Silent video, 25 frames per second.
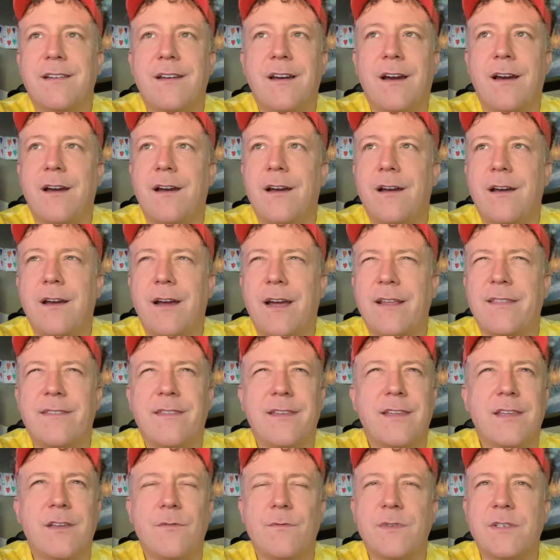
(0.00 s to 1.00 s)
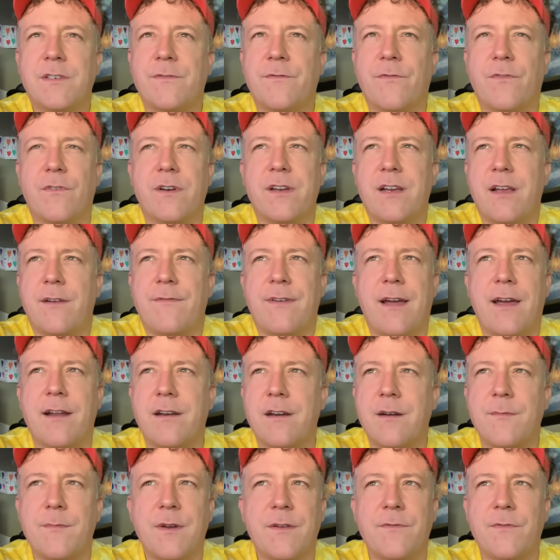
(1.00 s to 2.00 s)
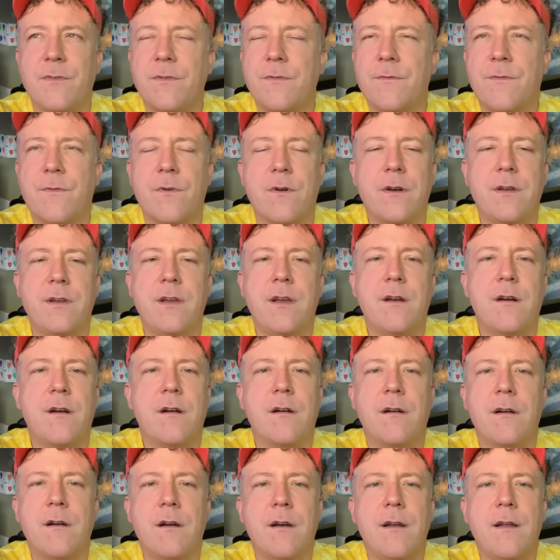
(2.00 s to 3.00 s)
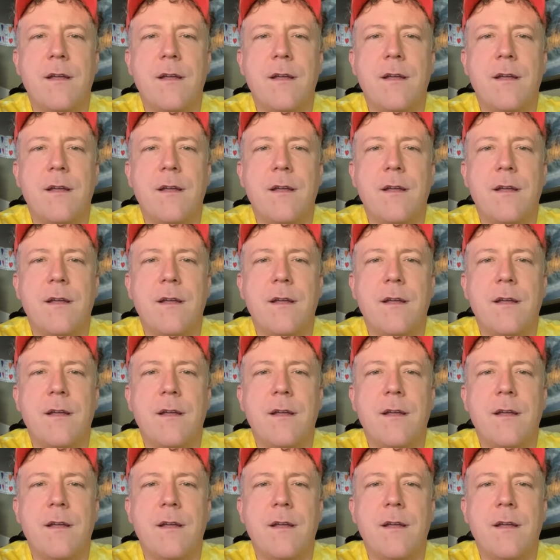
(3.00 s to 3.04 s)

I think it was free. I've had it on my phone for a year.